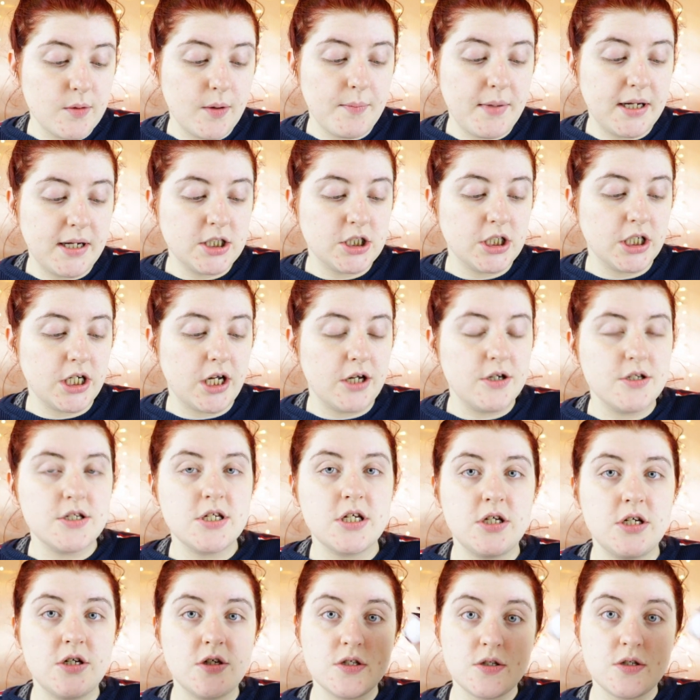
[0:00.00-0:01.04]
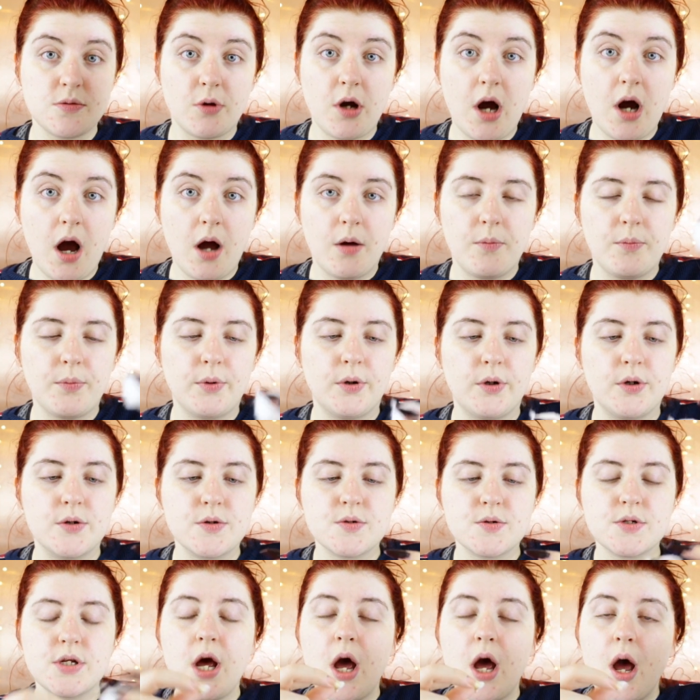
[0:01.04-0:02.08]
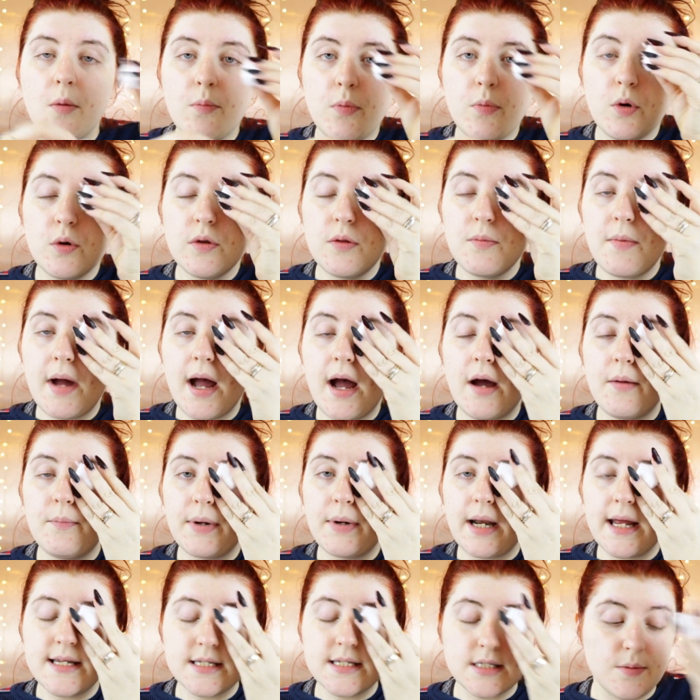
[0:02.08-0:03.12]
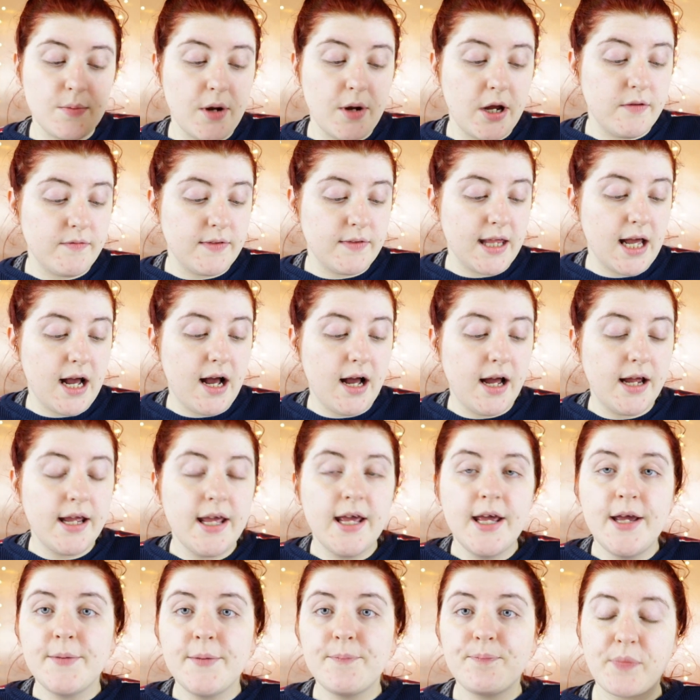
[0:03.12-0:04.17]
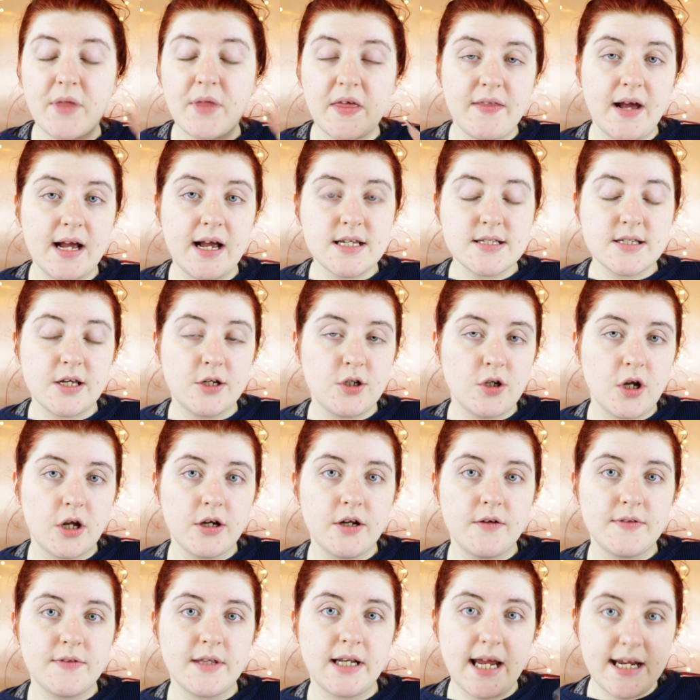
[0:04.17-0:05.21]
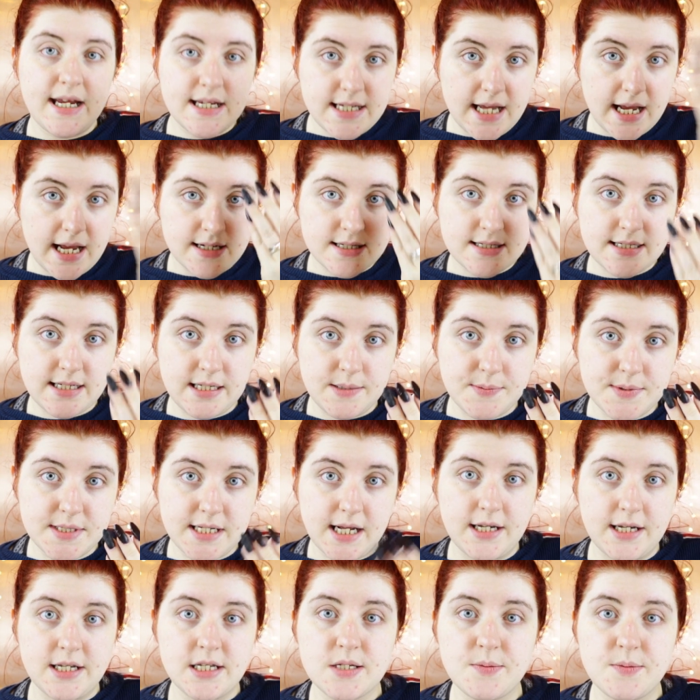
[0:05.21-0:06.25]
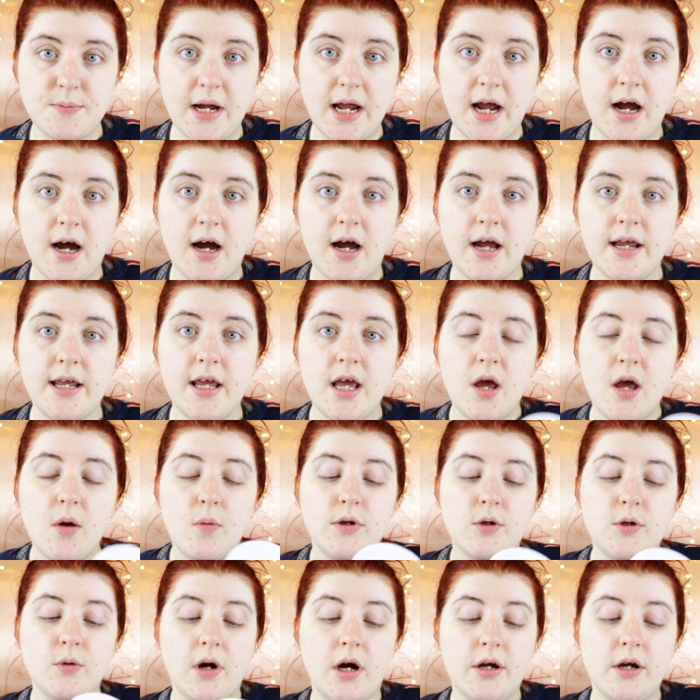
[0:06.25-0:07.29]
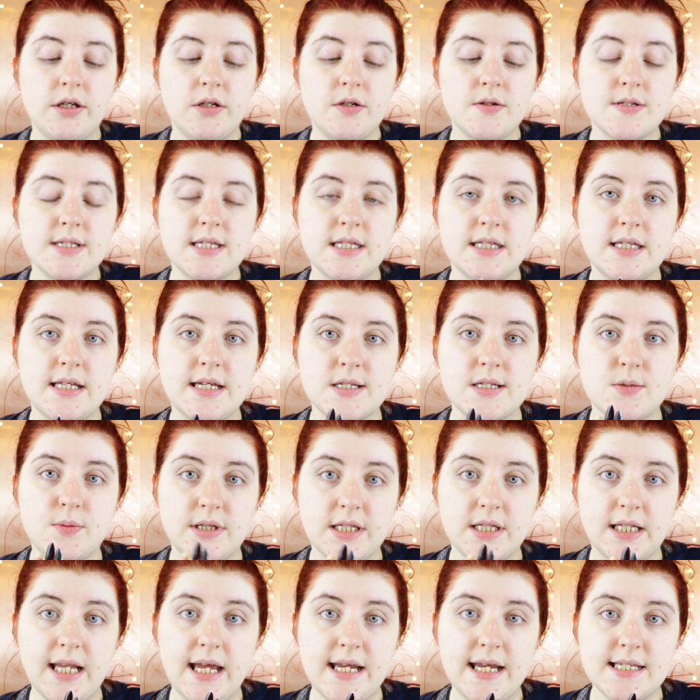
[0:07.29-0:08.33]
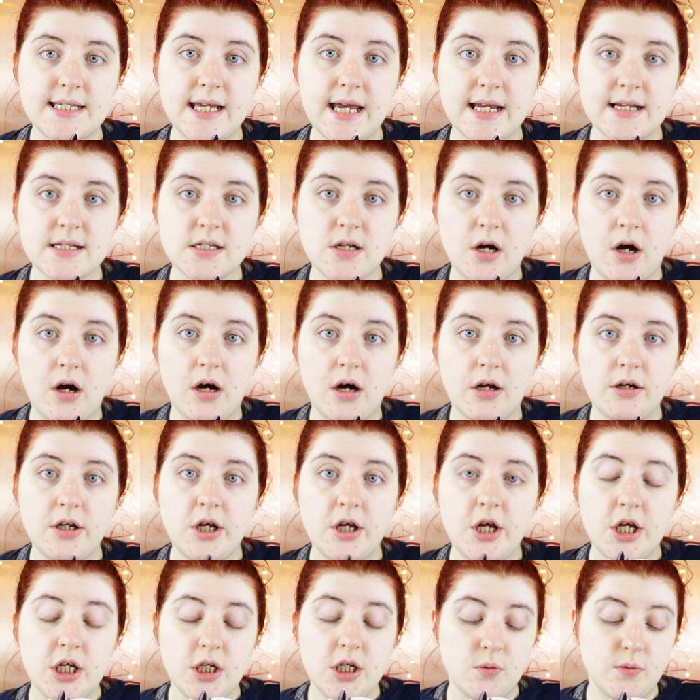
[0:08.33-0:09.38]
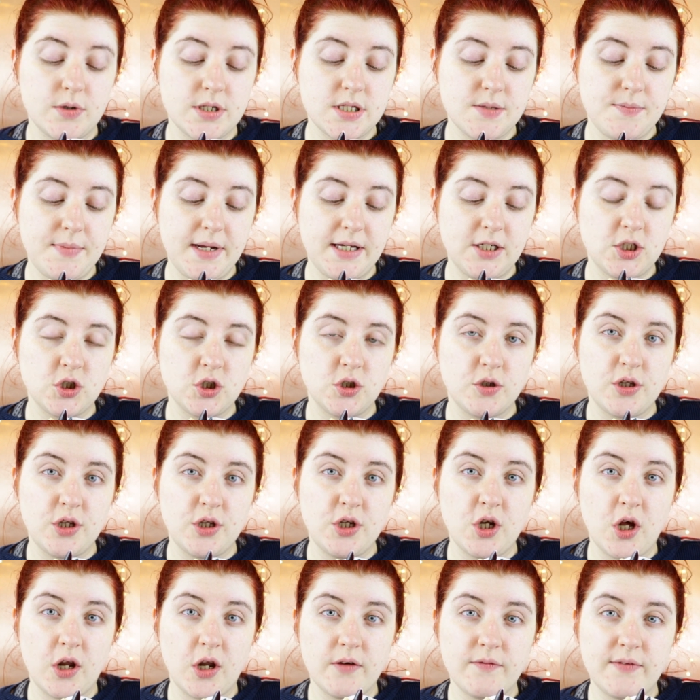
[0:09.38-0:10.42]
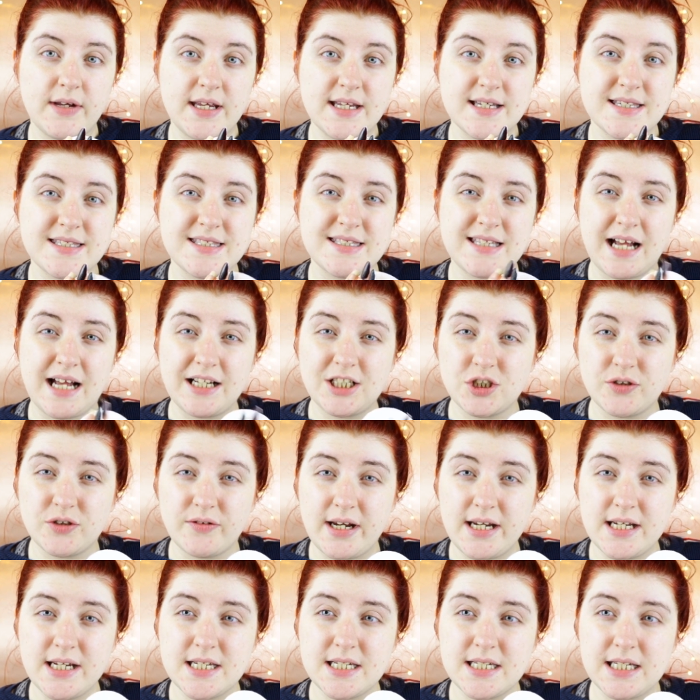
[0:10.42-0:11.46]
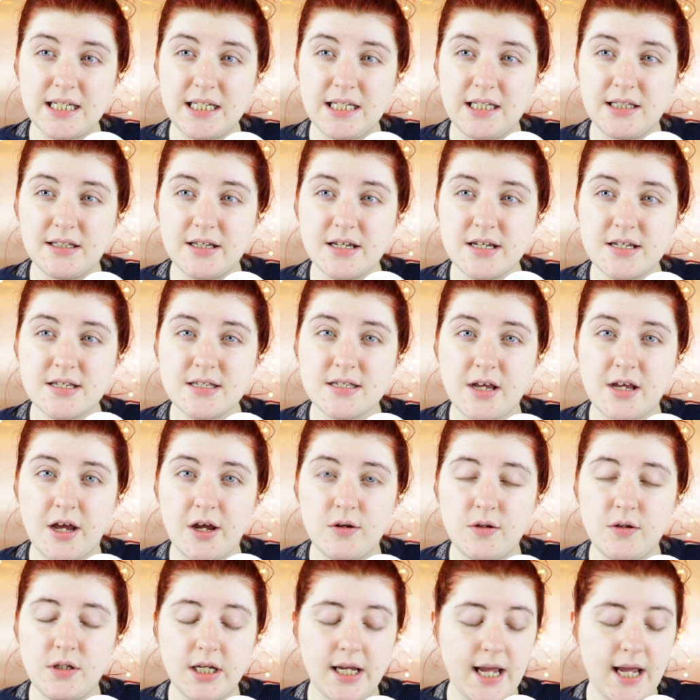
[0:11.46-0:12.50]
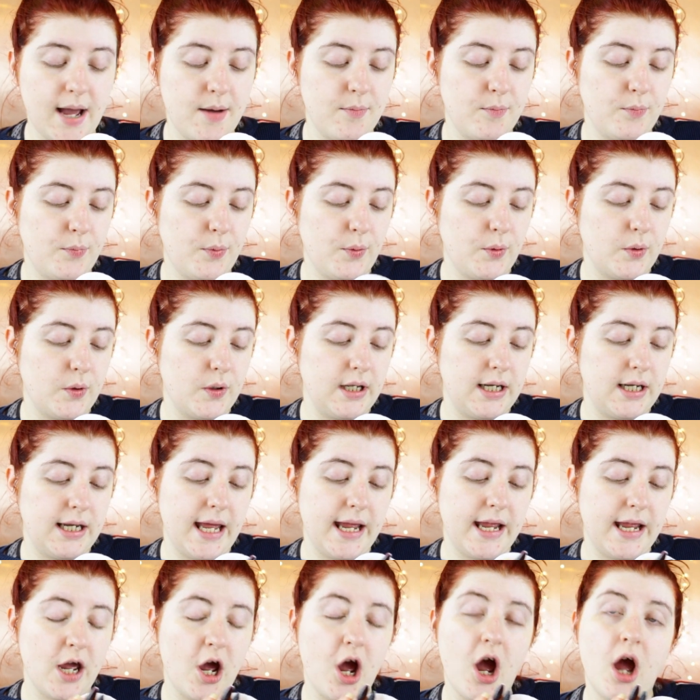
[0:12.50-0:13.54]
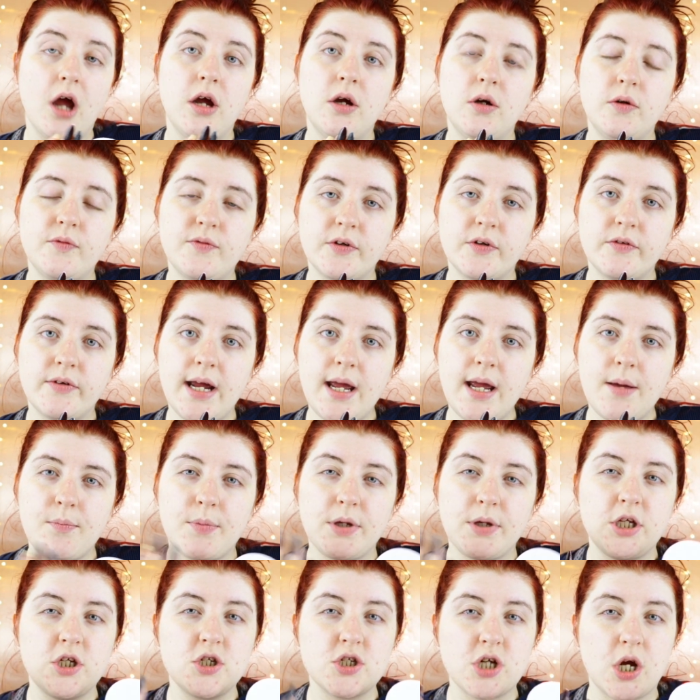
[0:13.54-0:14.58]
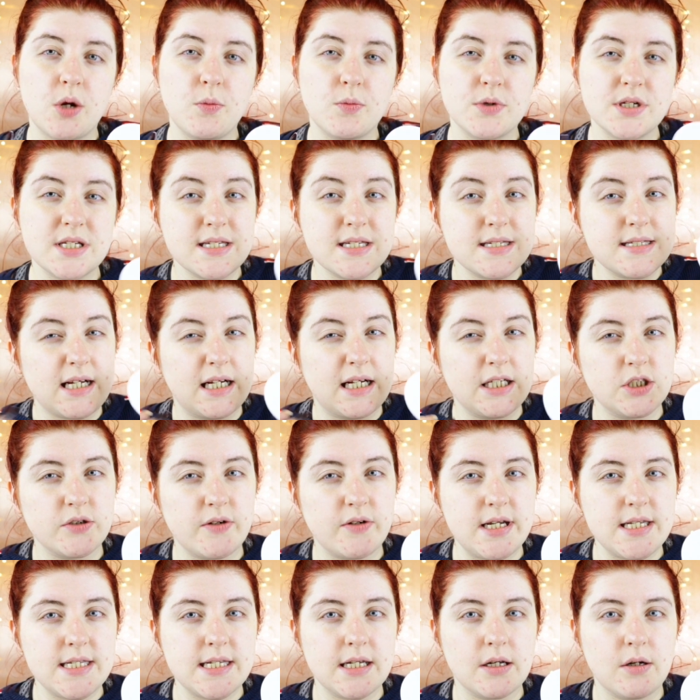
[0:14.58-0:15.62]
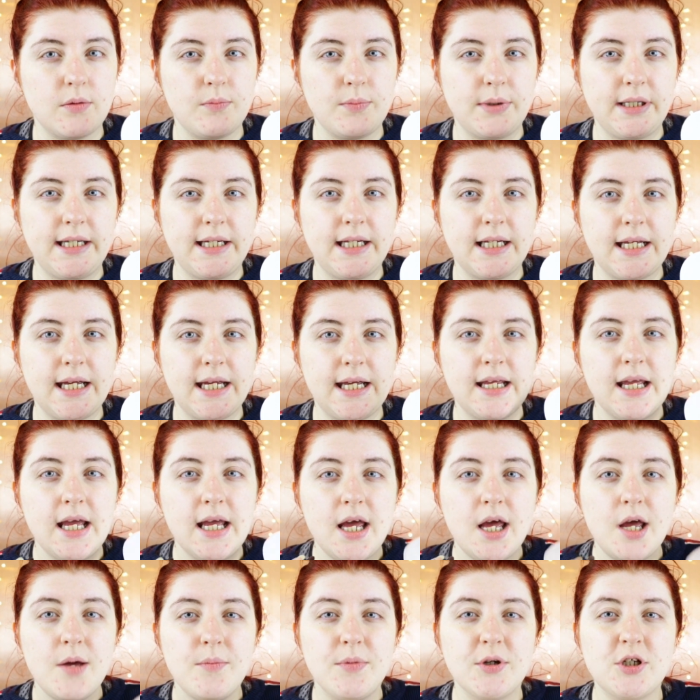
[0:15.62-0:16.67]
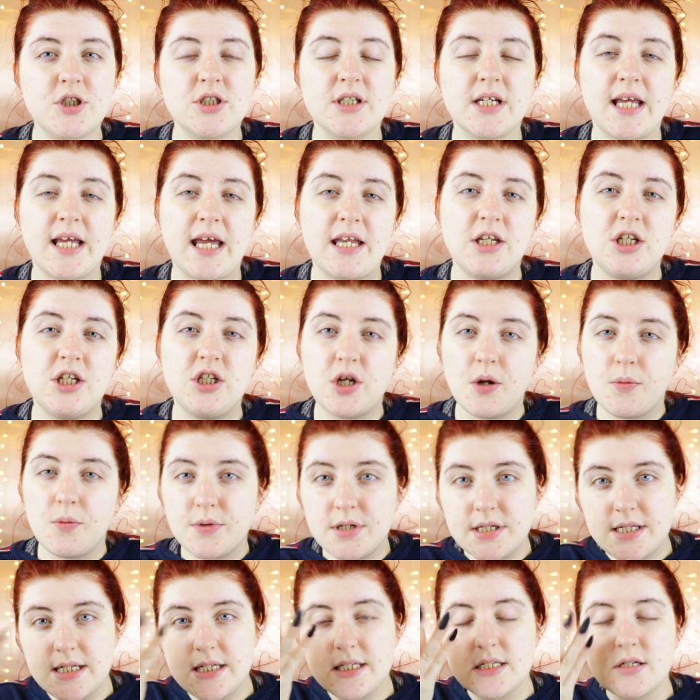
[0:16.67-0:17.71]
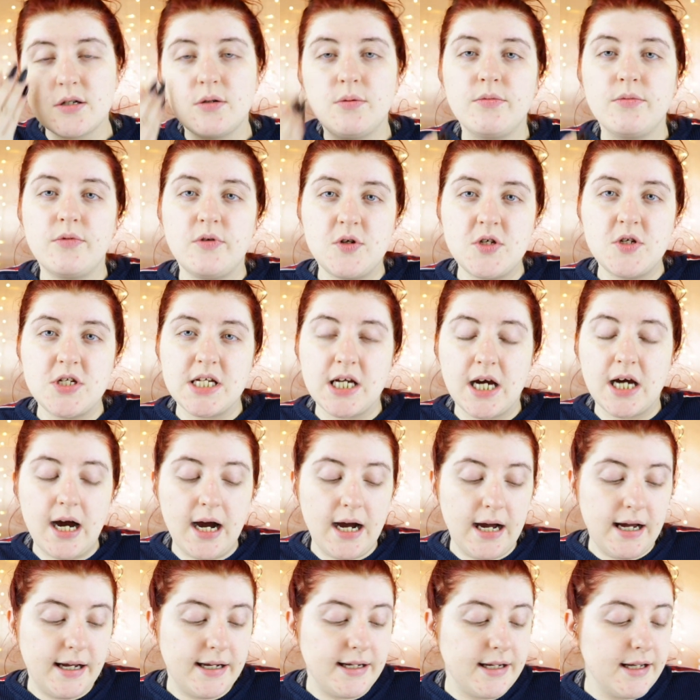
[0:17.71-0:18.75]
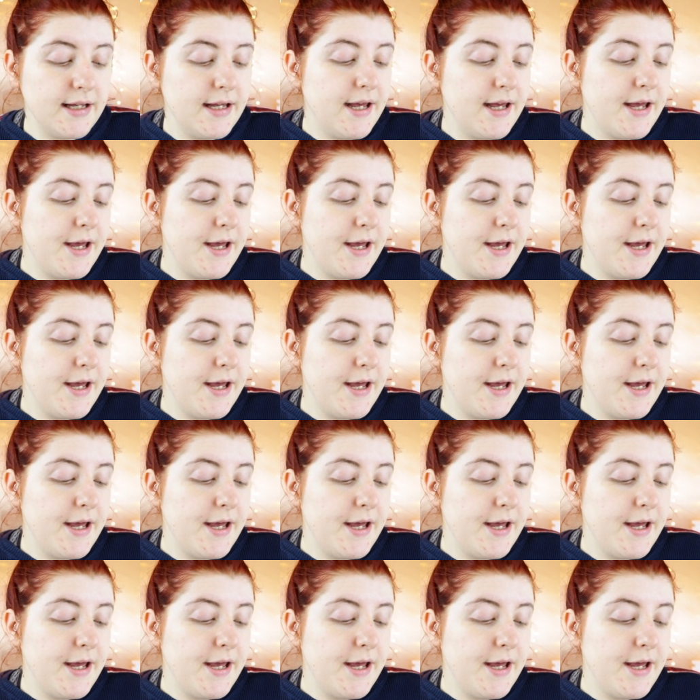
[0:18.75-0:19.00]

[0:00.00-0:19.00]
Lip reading: I'm actually going to use some cotton balls, pull them out and place them over the eye. That is so none of the latex seeps down into my eye. When you are using this with the latex on, you want to make sure that none of it is saturated either. So you can put a layer over it, but you don't want to saturate it completely, because again, you don't want it to come through into your eye.